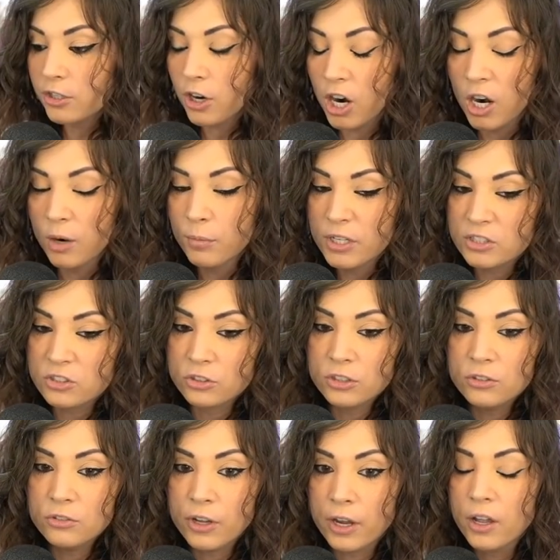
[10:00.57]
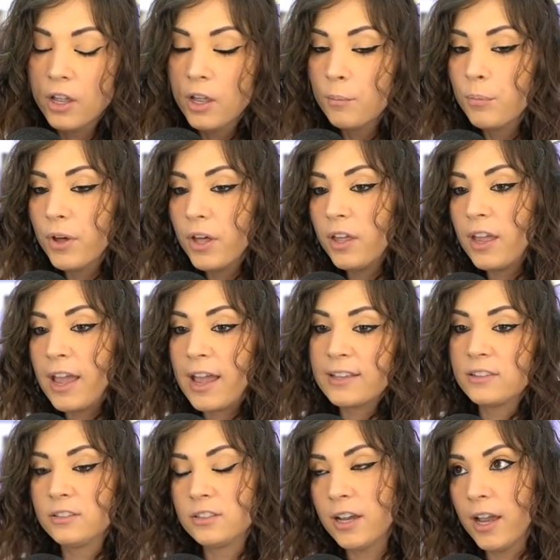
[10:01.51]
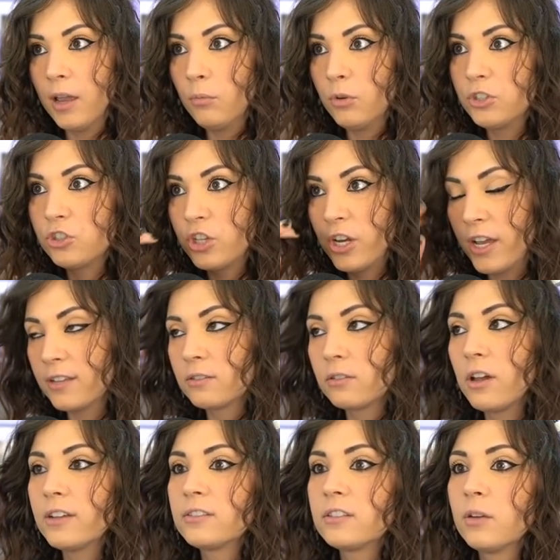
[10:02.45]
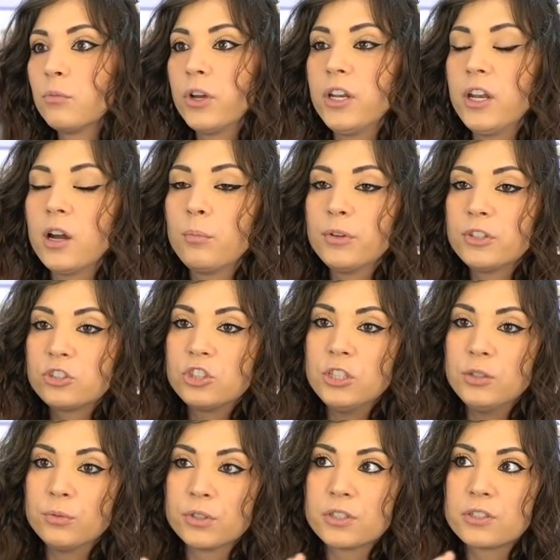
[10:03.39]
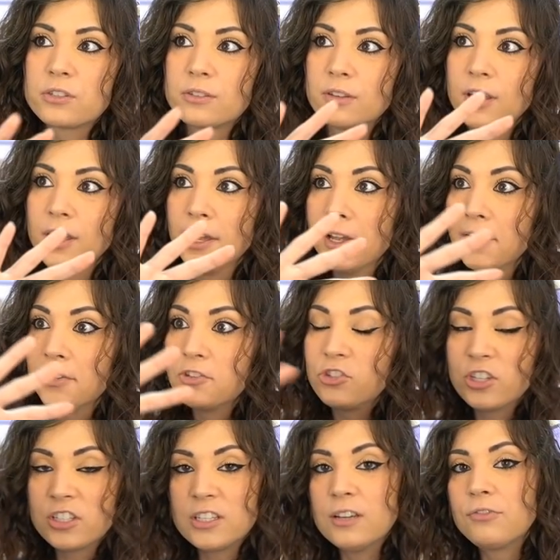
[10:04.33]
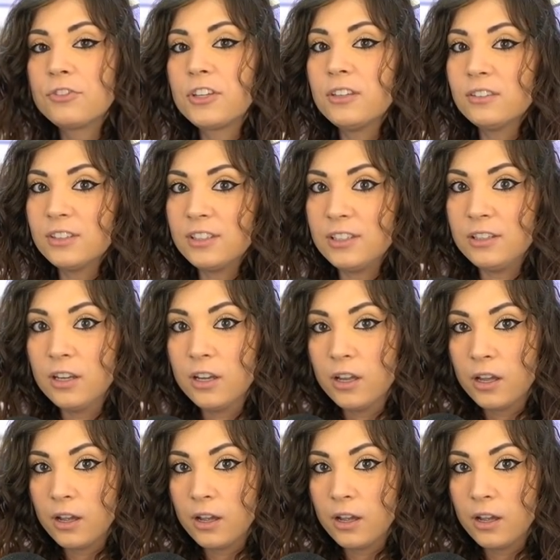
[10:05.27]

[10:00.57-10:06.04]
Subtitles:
arm wrestle you now. But at the time, which she has lost some weight now, but she was significantly,